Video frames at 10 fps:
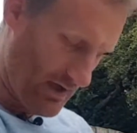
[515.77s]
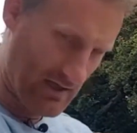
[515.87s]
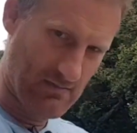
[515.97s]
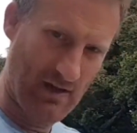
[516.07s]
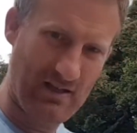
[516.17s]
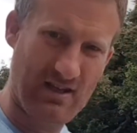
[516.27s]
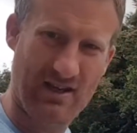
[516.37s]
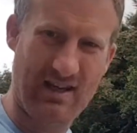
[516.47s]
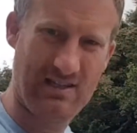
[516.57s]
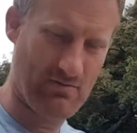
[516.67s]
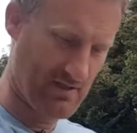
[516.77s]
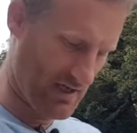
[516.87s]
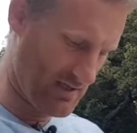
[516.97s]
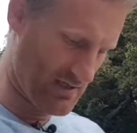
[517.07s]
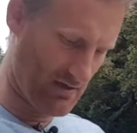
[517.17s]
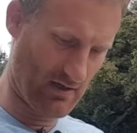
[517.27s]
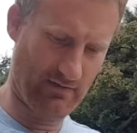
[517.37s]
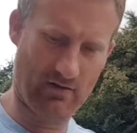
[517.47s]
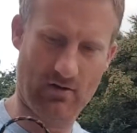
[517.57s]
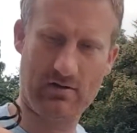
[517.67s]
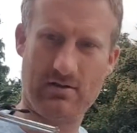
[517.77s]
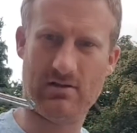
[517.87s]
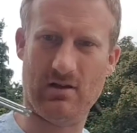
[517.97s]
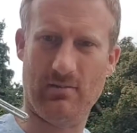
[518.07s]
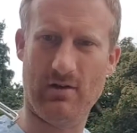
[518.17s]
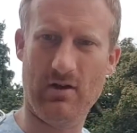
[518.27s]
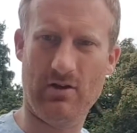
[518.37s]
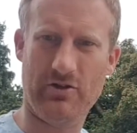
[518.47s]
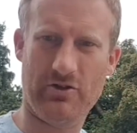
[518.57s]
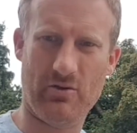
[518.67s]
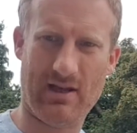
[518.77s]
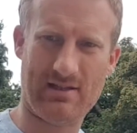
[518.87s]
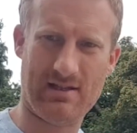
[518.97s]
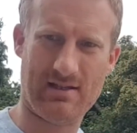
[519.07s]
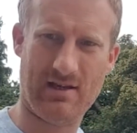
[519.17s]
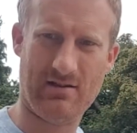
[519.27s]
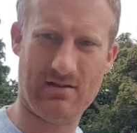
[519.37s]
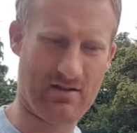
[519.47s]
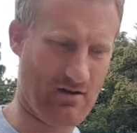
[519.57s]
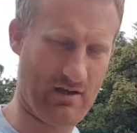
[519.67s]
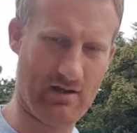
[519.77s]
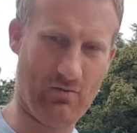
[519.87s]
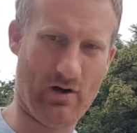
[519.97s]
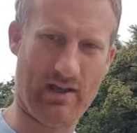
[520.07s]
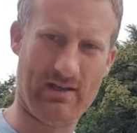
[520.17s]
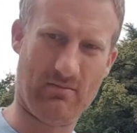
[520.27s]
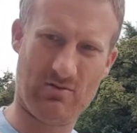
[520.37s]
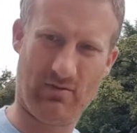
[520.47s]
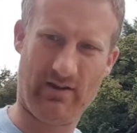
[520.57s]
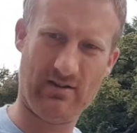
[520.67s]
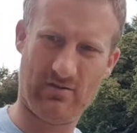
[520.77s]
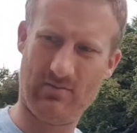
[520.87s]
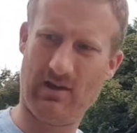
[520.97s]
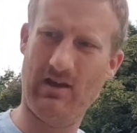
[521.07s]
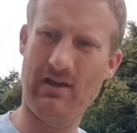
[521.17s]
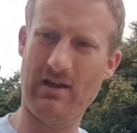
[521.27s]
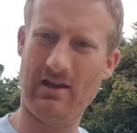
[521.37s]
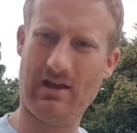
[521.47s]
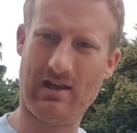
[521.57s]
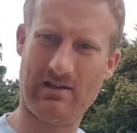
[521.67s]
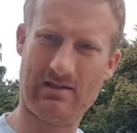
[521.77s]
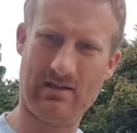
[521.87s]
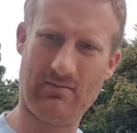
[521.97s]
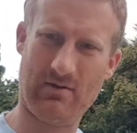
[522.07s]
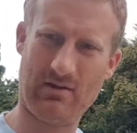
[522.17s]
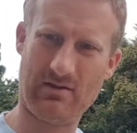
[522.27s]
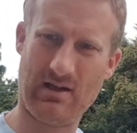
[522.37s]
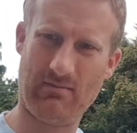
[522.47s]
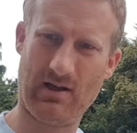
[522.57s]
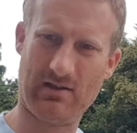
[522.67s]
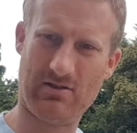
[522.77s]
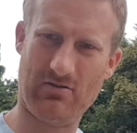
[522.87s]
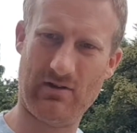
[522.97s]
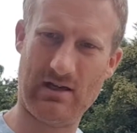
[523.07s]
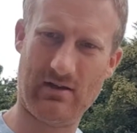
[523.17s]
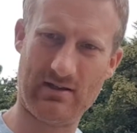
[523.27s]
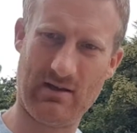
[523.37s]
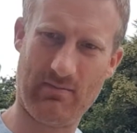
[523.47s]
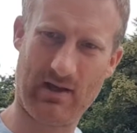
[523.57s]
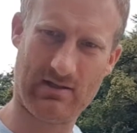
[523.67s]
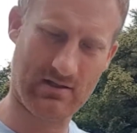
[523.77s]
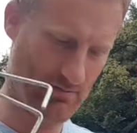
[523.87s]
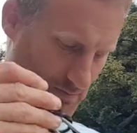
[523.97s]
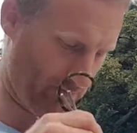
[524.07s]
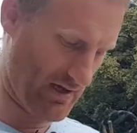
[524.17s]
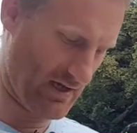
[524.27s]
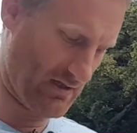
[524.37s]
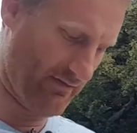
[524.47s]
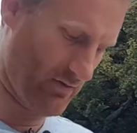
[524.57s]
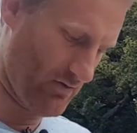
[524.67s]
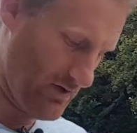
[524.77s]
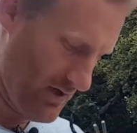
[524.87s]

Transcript: And to turn it into a tent, I have got some shoelaces to tie one end up to a fence or something, and some tent pegs, two really light tent pegs to peg in the floor.